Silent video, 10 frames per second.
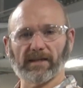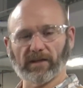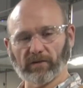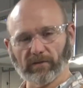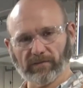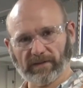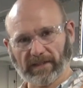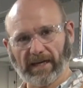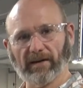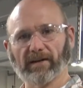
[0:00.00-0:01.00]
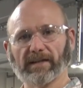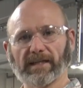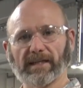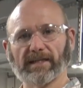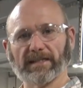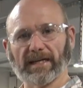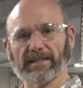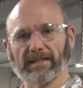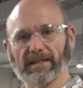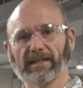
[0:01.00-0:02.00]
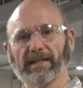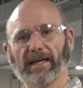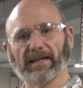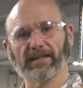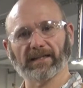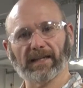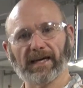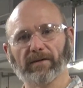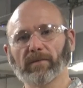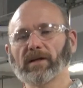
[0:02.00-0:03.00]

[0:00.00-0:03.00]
you've carried the keys accidentally out of the lab.